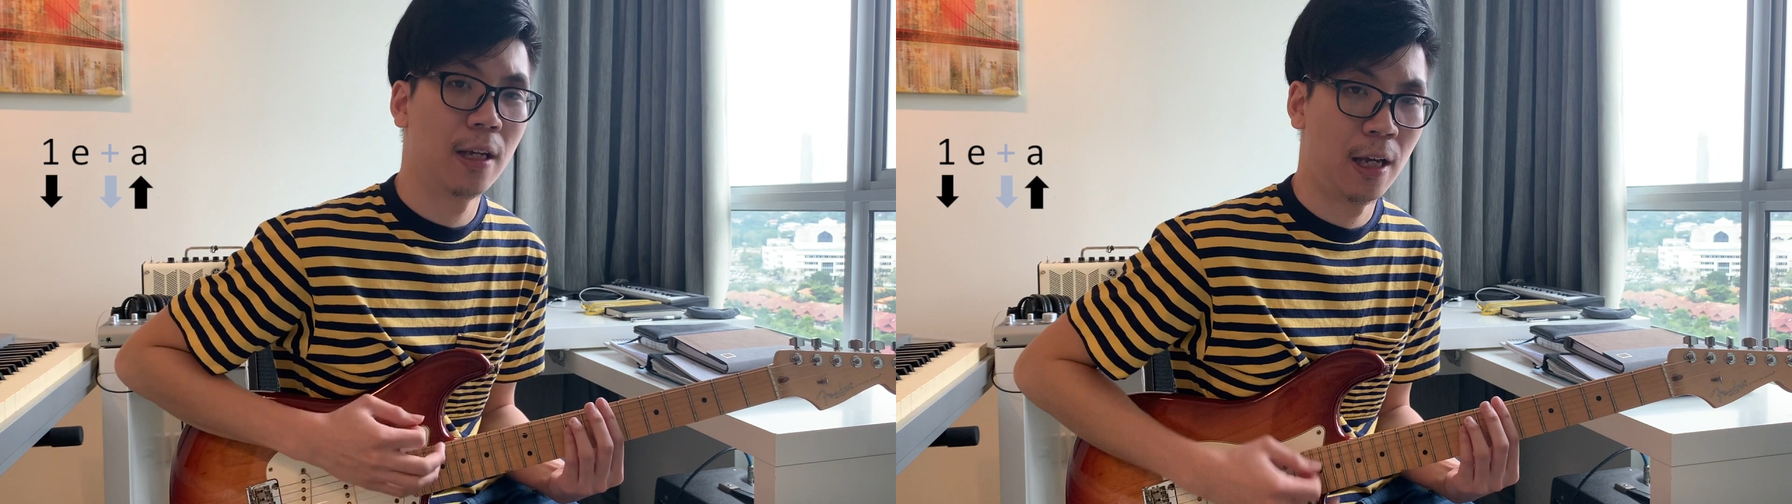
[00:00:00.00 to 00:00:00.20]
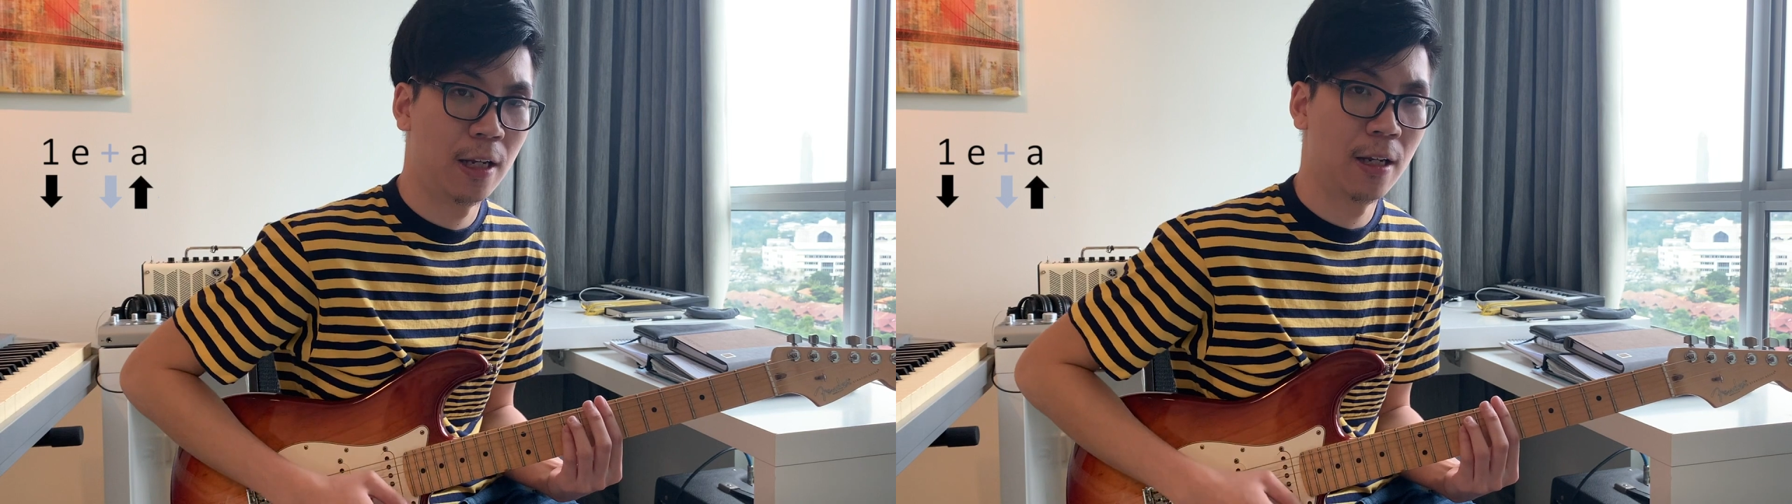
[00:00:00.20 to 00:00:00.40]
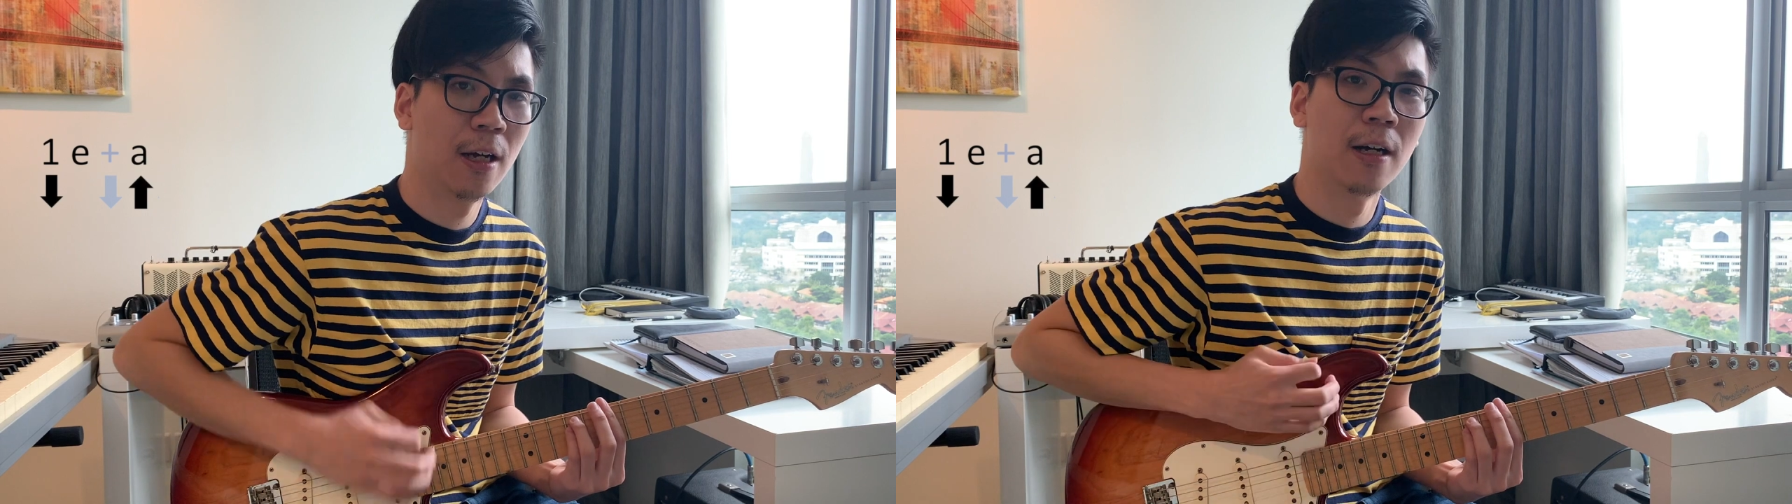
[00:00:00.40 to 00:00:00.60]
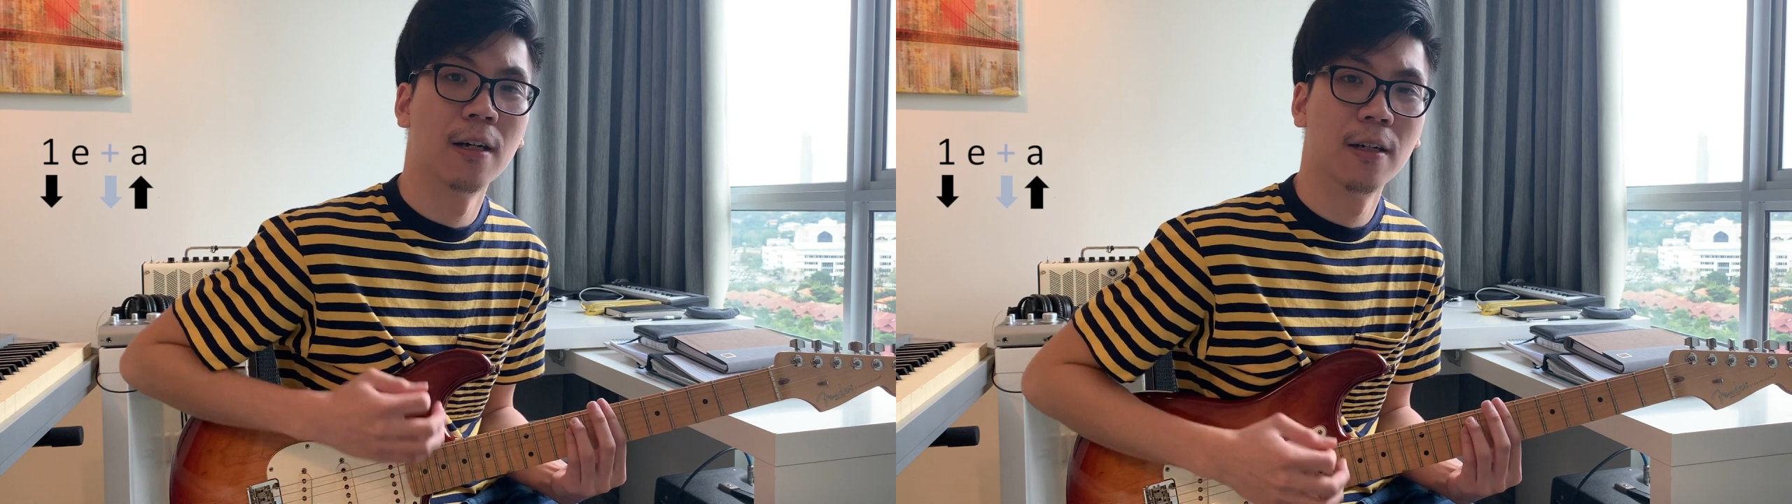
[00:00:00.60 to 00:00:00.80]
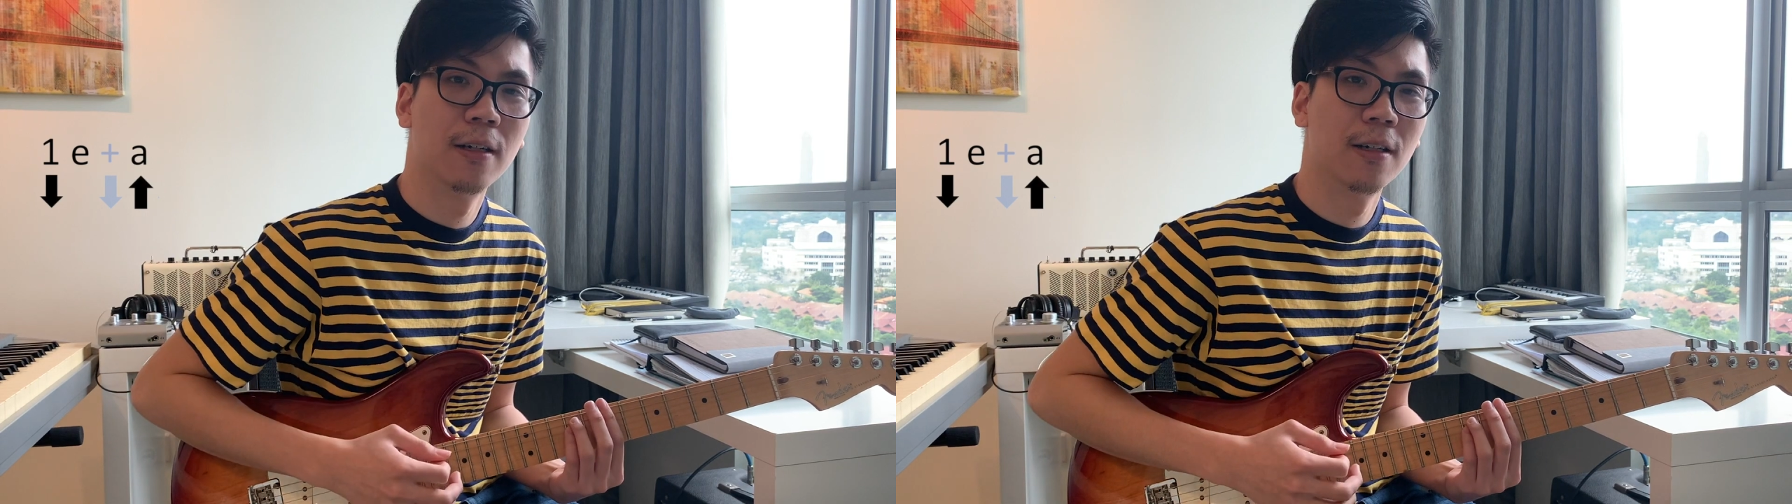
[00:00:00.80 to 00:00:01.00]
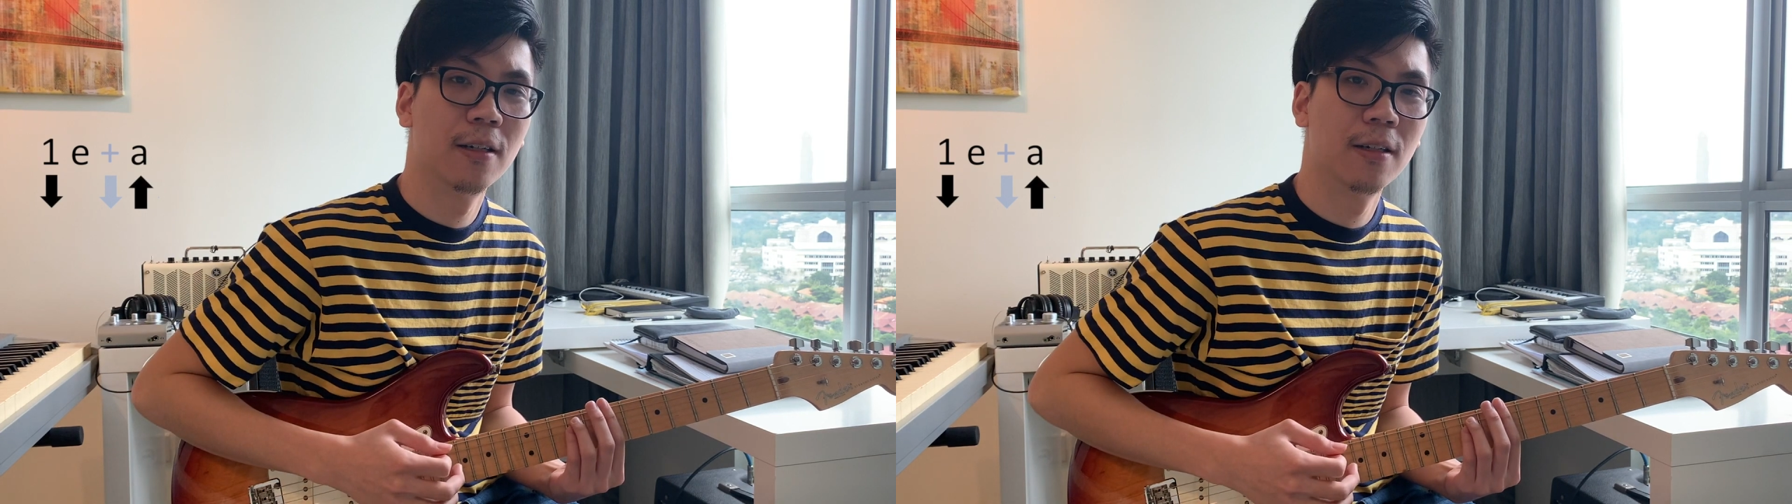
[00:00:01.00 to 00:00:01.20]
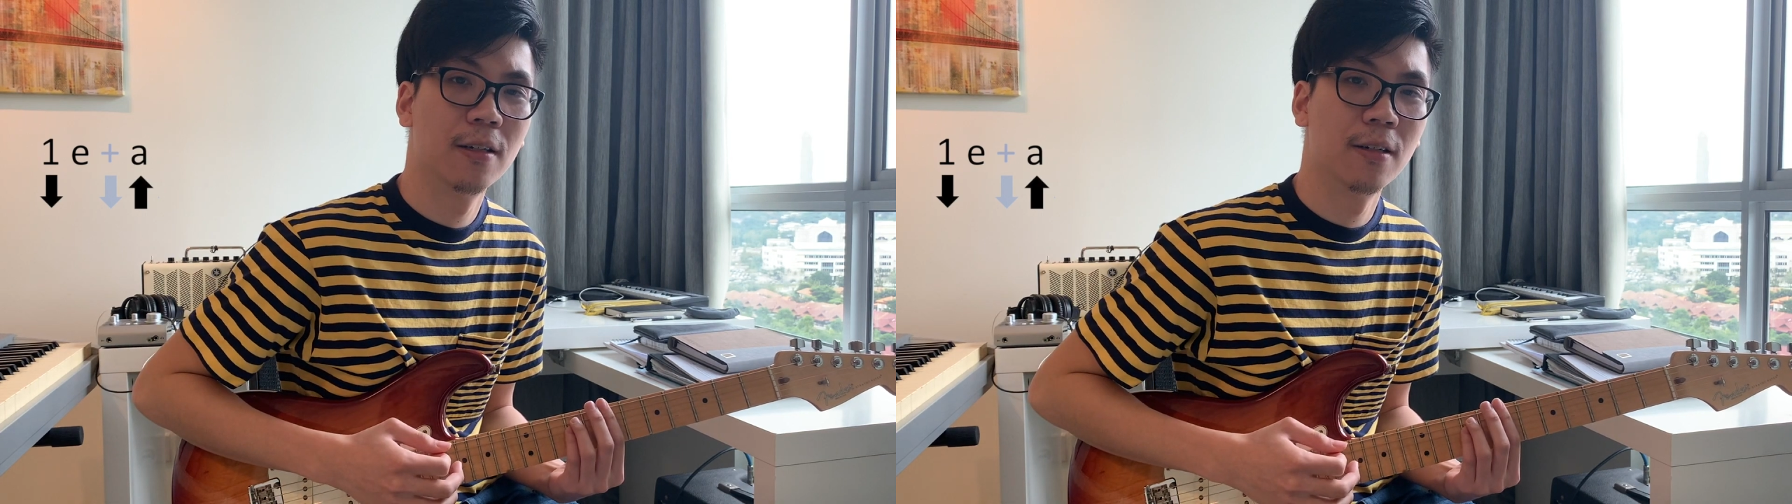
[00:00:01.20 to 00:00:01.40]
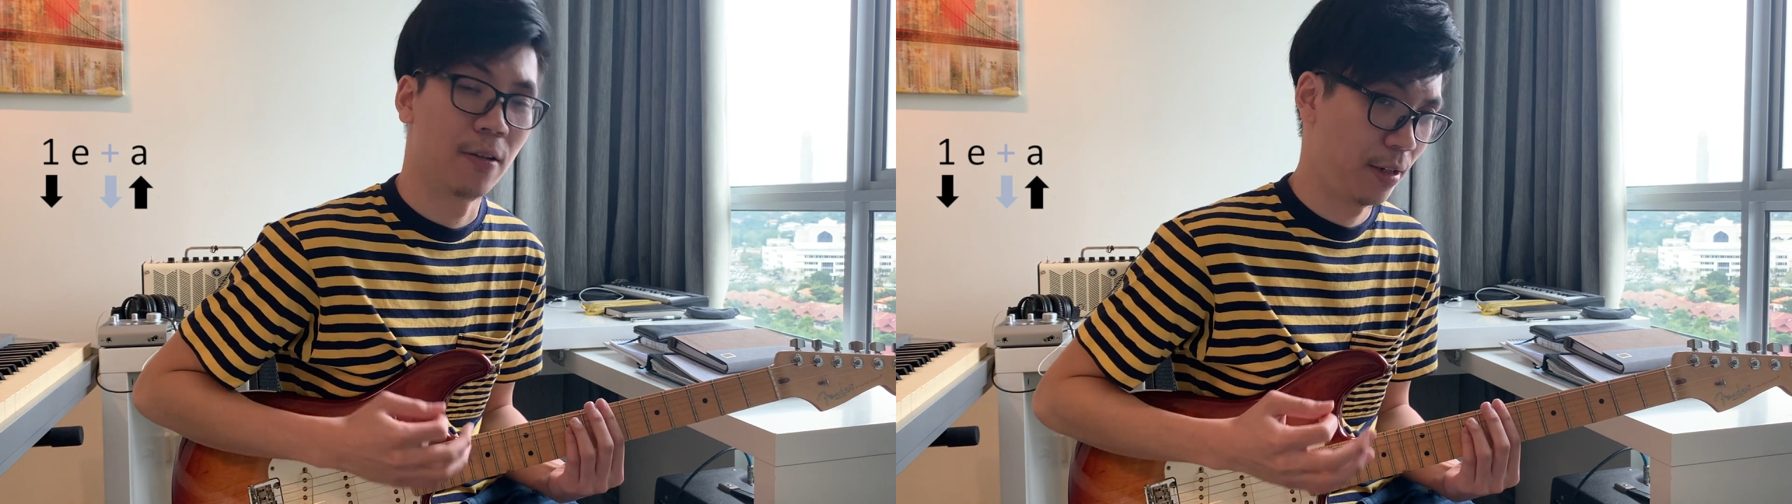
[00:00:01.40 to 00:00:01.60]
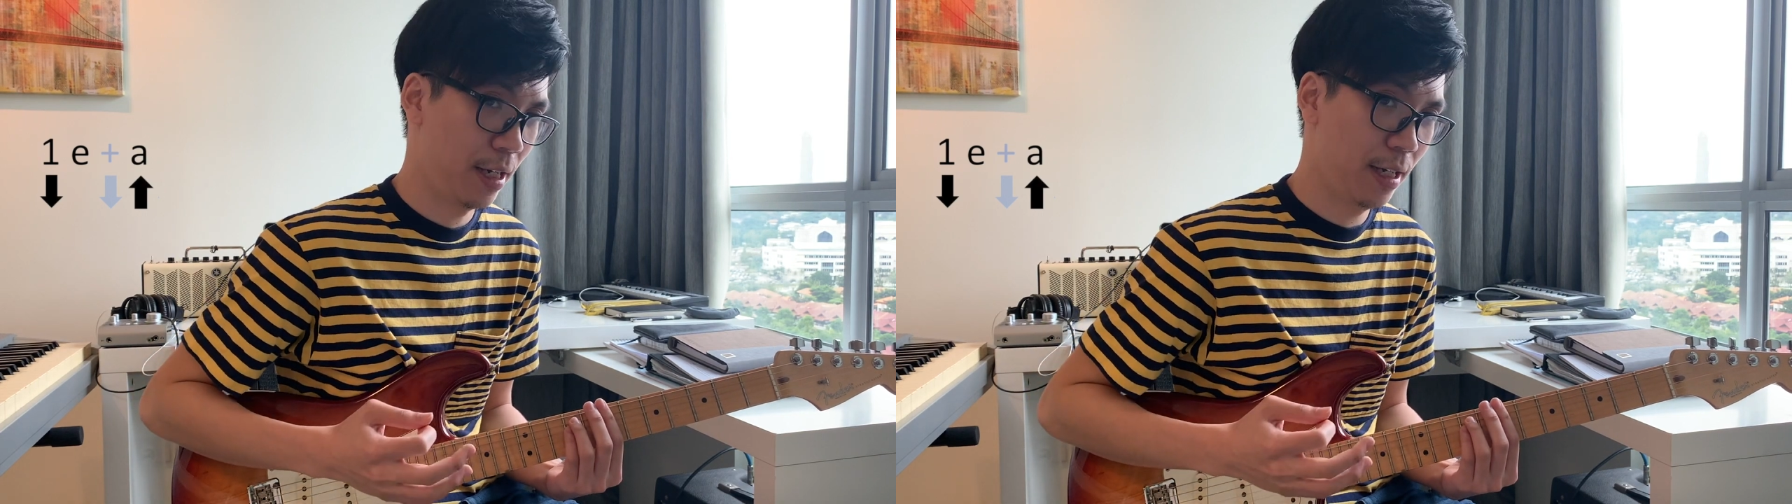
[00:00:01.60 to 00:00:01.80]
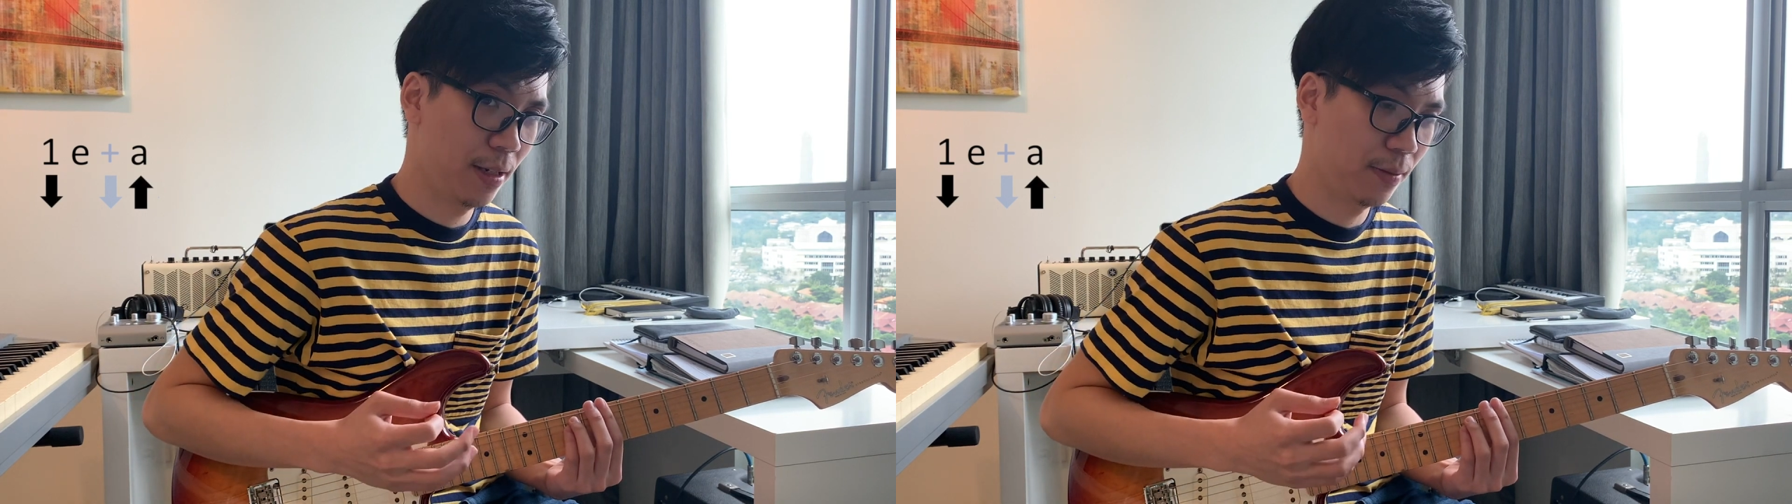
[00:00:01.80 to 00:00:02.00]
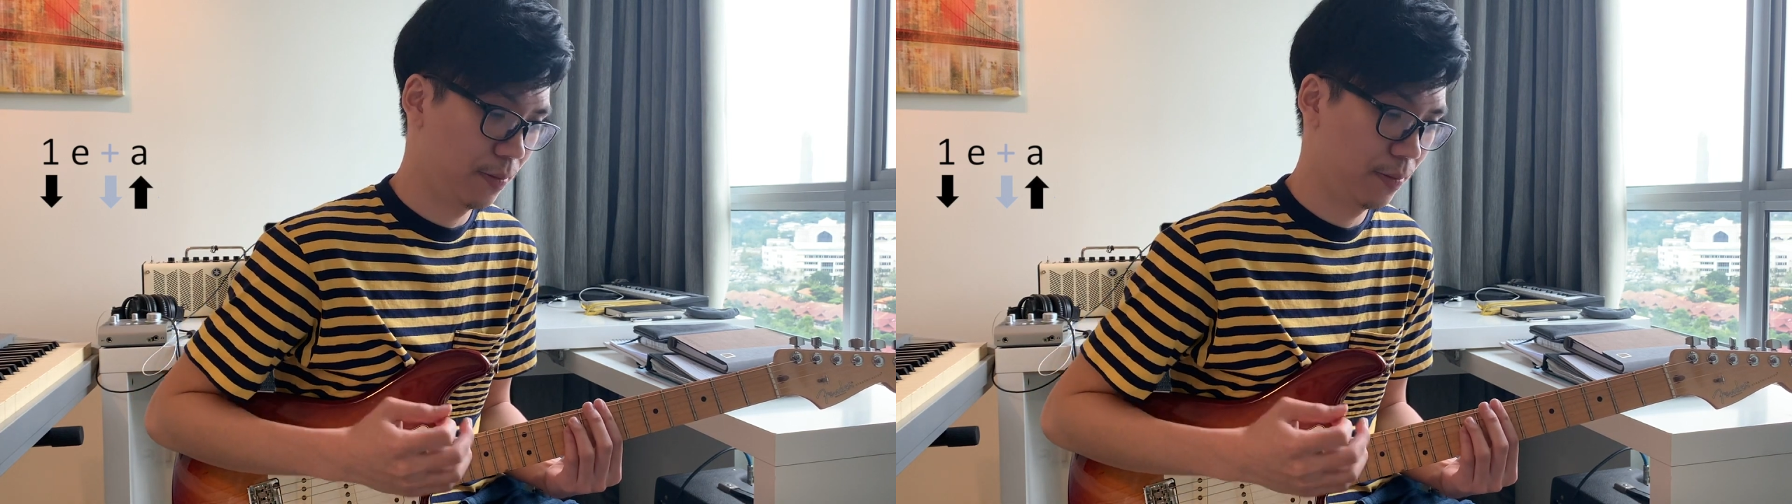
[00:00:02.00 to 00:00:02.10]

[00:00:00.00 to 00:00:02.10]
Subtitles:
N, okay?